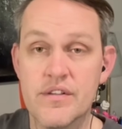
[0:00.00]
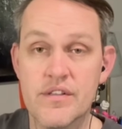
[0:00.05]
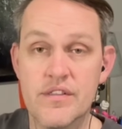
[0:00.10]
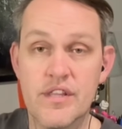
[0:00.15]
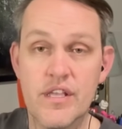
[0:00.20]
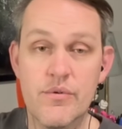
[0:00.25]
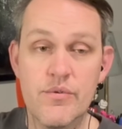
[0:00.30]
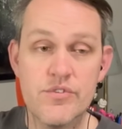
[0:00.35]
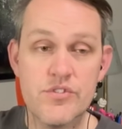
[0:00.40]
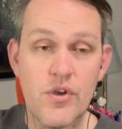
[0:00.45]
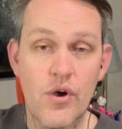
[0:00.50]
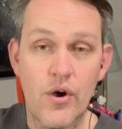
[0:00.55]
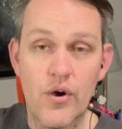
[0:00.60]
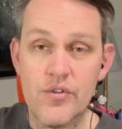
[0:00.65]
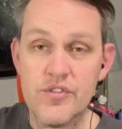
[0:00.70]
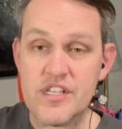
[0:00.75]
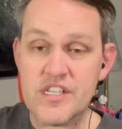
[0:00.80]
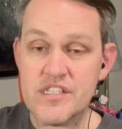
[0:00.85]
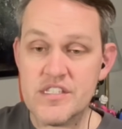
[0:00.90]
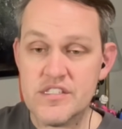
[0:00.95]
There was
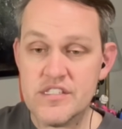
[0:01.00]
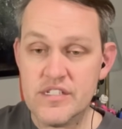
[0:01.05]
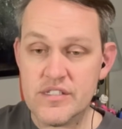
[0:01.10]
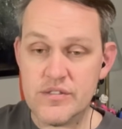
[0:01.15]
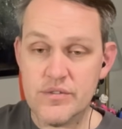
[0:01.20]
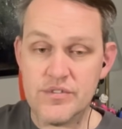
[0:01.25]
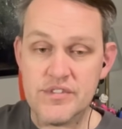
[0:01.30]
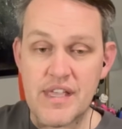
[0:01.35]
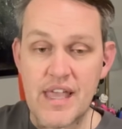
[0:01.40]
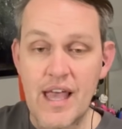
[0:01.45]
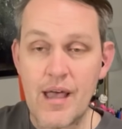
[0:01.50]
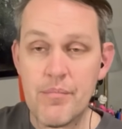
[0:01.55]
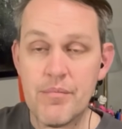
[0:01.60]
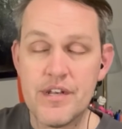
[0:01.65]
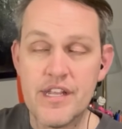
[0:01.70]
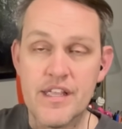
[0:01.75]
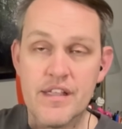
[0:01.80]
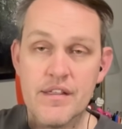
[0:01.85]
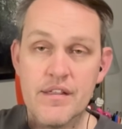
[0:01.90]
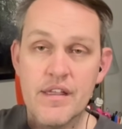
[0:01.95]
all these signals
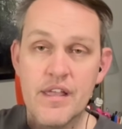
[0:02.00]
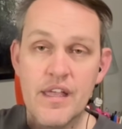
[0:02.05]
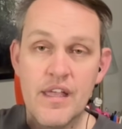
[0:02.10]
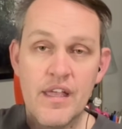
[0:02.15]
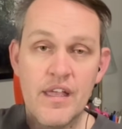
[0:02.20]
happening